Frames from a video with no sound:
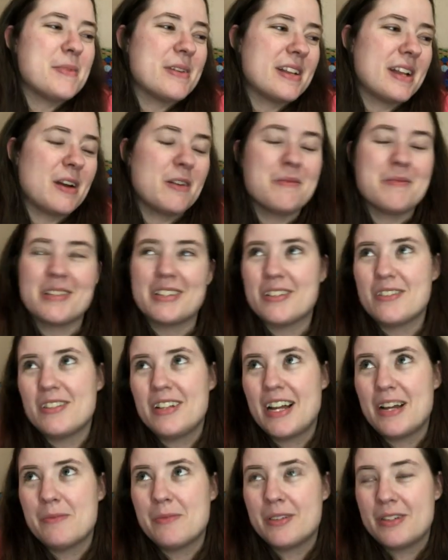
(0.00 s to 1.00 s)
but I'll be so
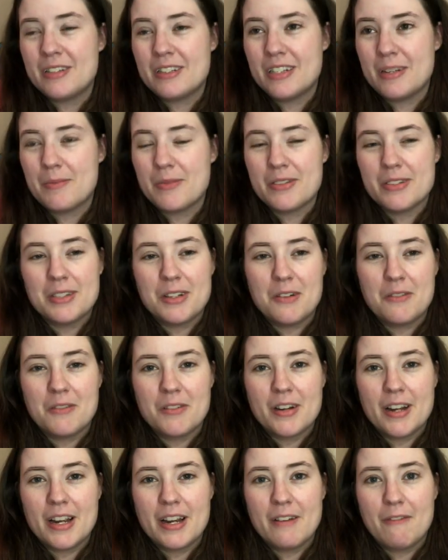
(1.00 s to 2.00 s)
glad when summer is
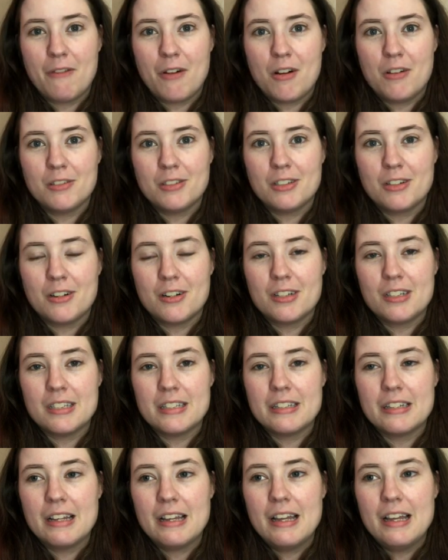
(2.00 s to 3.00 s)
over and fall
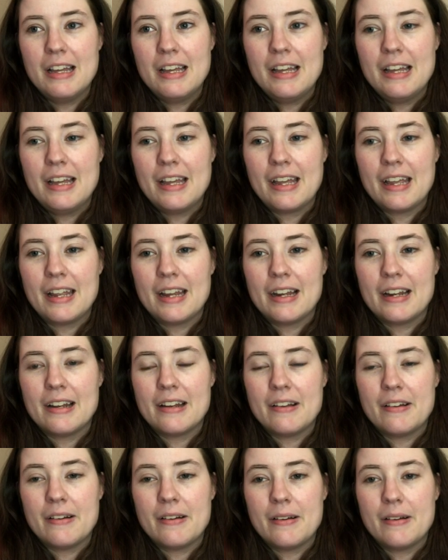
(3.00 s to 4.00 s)
starts. And
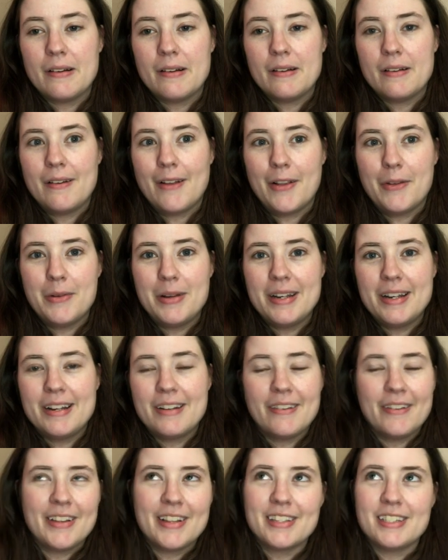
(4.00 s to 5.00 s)
uh, Halloween
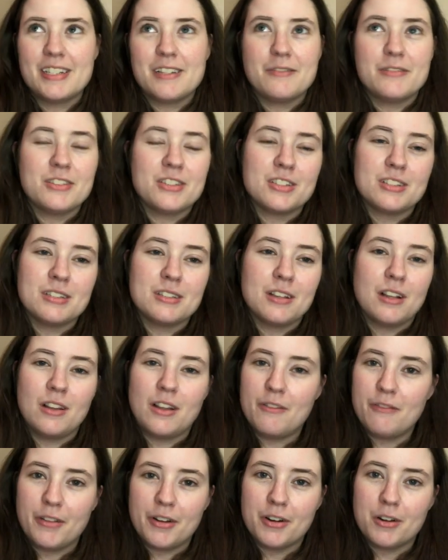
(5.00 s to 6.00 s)
and all that stuff is just a
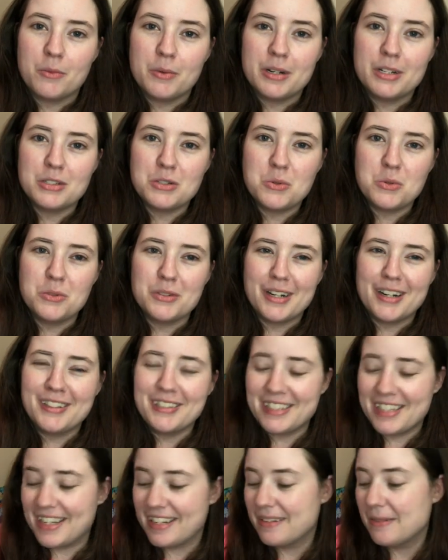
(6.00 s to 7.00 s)
lot funner when it's cooler
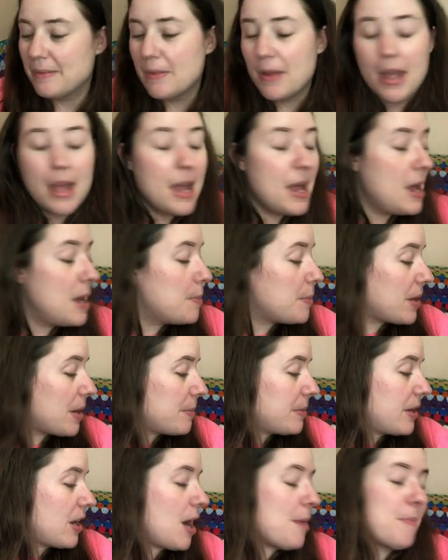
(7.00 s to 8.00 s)
outside. But I'm
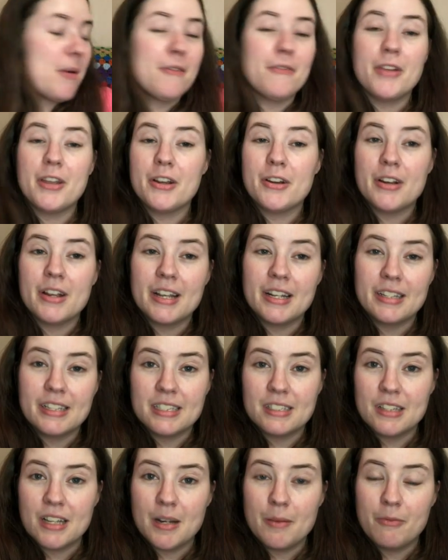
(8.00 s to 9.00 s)
going to hop off here and get
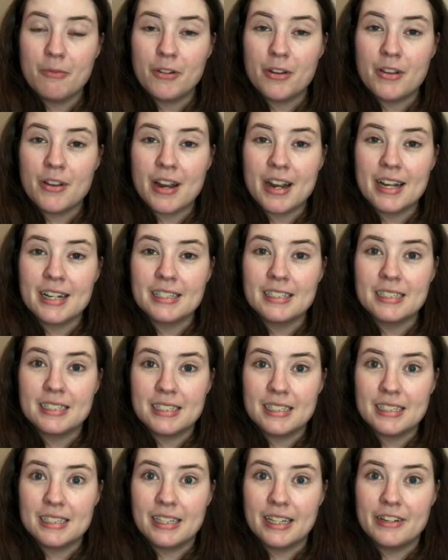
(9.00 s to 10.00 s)
this up for you guys since
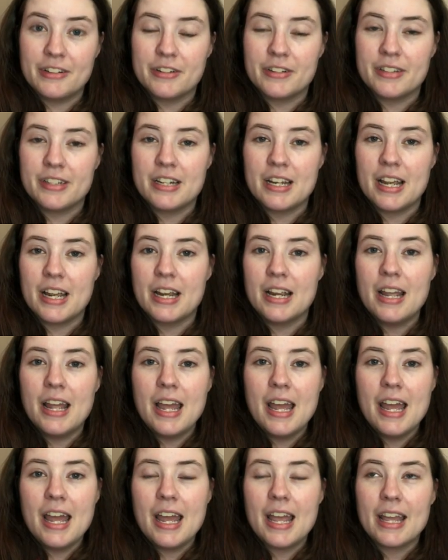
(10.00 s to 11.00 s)
it's later in the day.
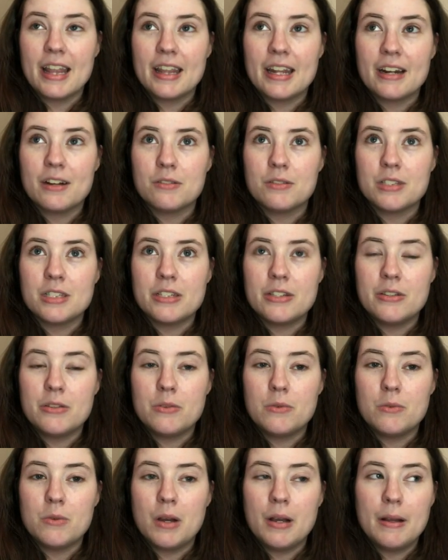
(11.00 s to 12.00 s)
And then I'll see
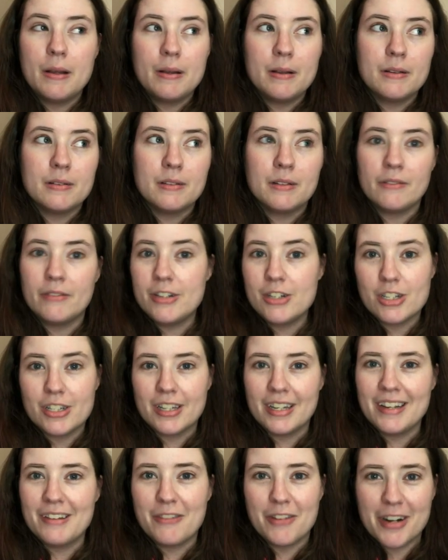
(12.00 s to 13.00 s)
you
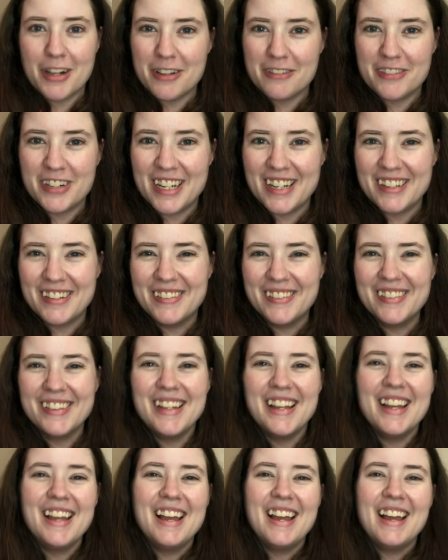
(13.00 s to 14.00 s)
eventually for another video.
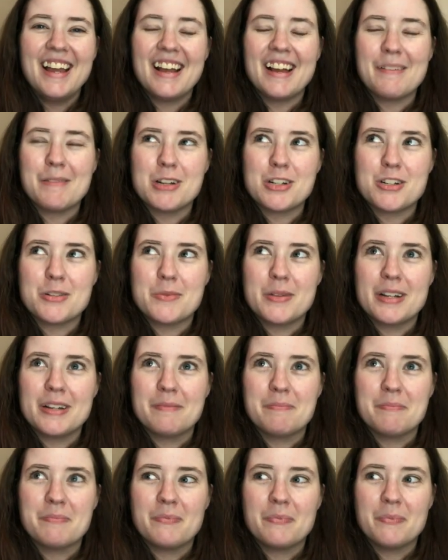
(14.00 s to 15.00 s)
I'm not sure when.
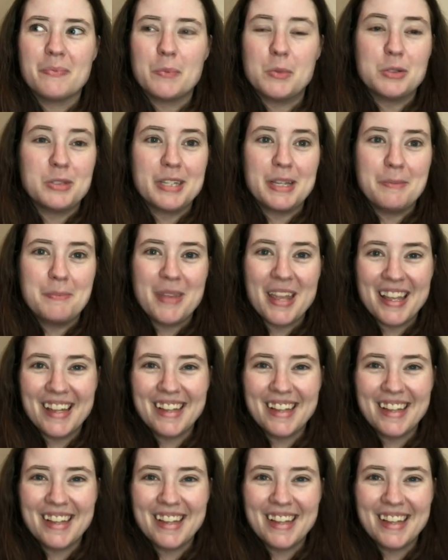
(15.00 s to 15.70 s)
We'll see.